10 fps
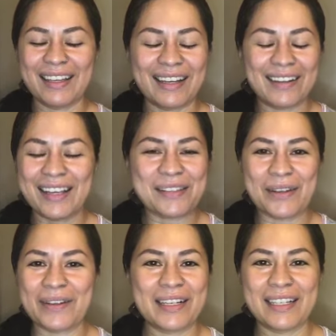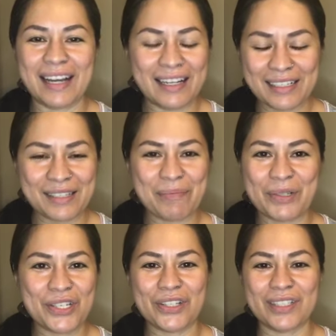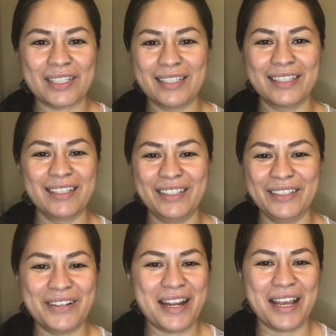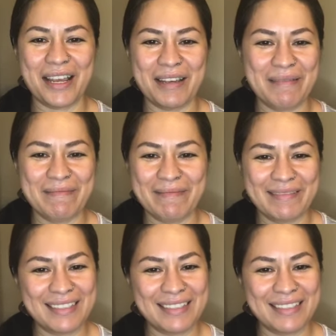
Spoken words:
Okay, sorry, I just butchered your name.